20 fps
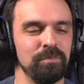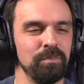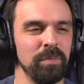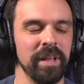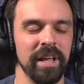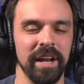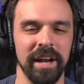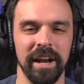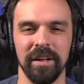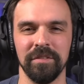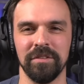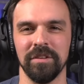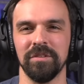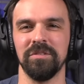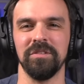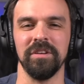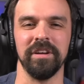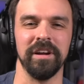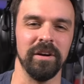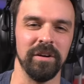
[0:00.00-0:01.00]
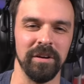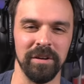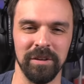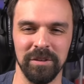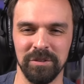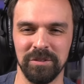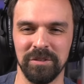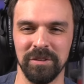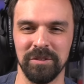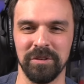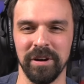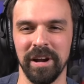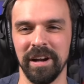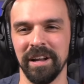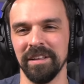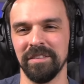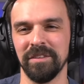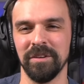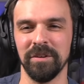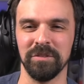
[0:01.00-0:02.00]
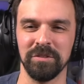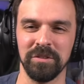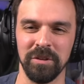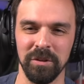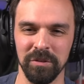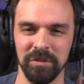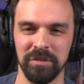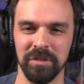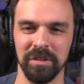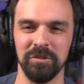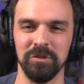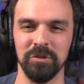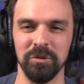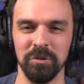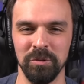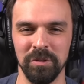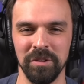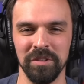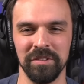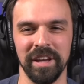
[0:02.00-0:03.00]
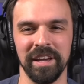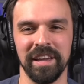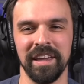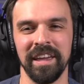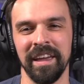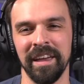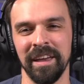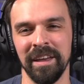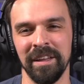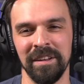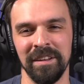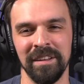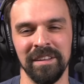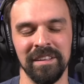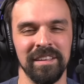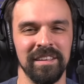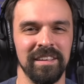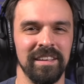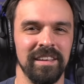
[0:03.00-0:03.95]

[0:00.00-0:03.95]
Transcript: planning out the Sierras to try to get there as close to June as I can.